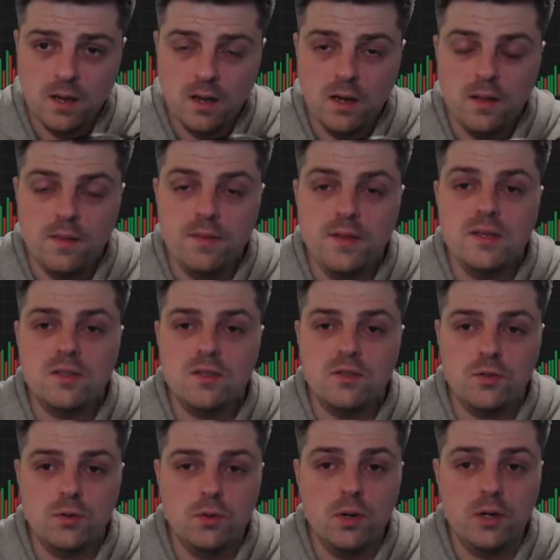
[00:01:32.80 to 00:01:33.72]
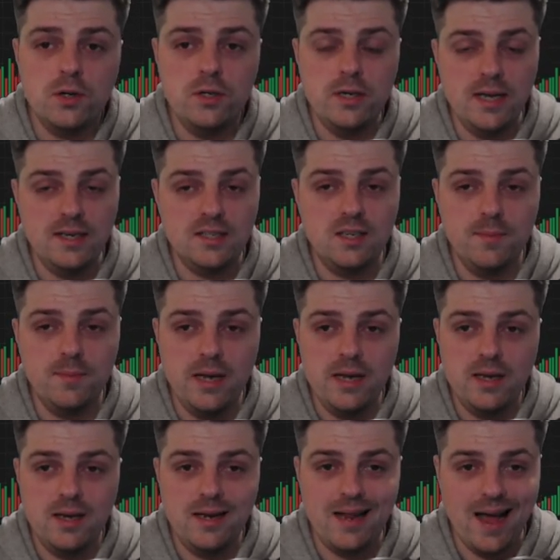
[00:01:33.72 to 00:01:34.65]
This 200
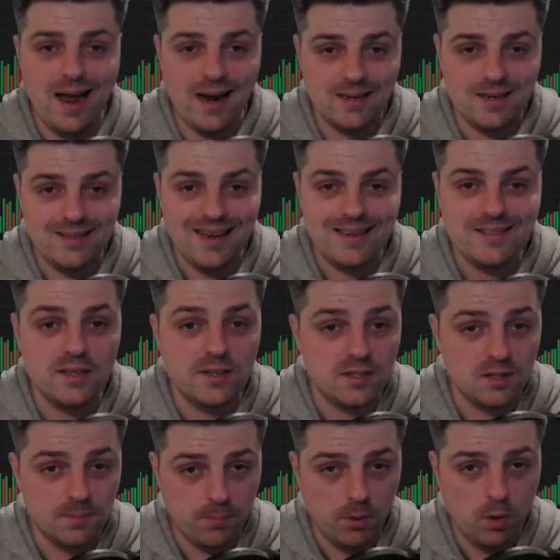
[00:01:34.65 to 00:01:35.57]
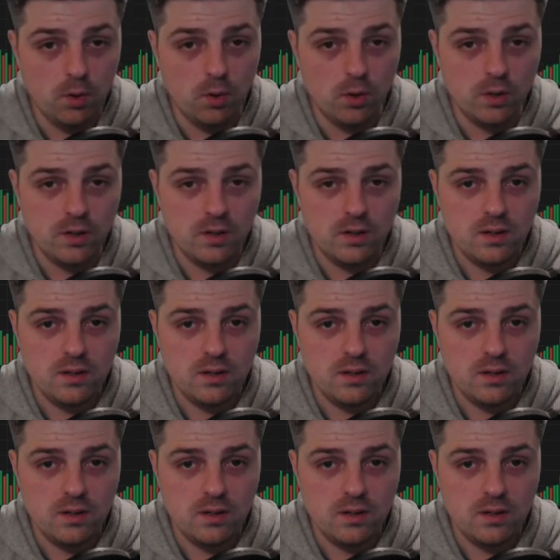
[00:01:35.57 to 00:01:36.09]
SMA can act as a support